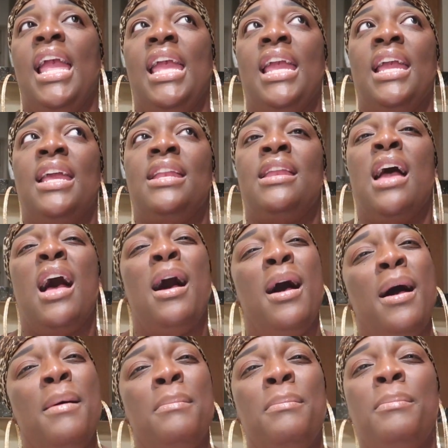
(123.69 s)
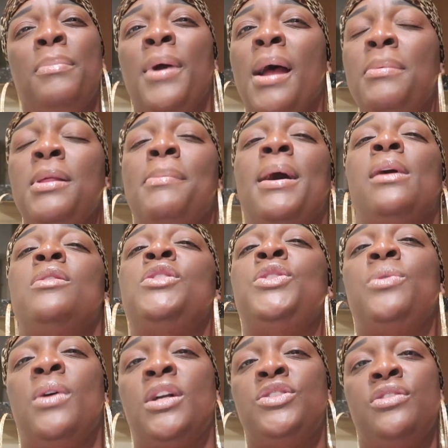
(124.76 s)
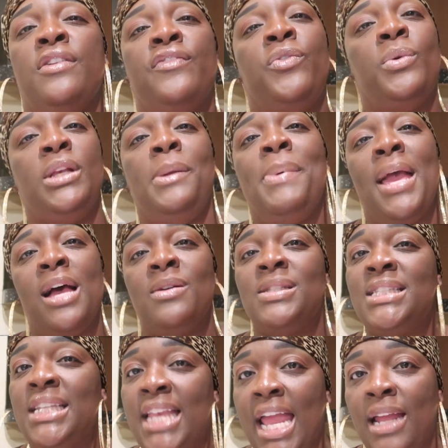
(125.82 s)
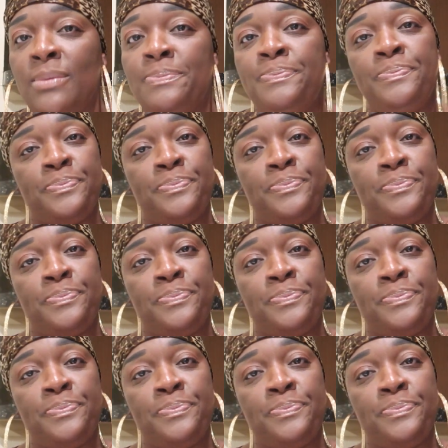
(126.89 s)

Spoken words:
and I'm probably about 240 pounds today.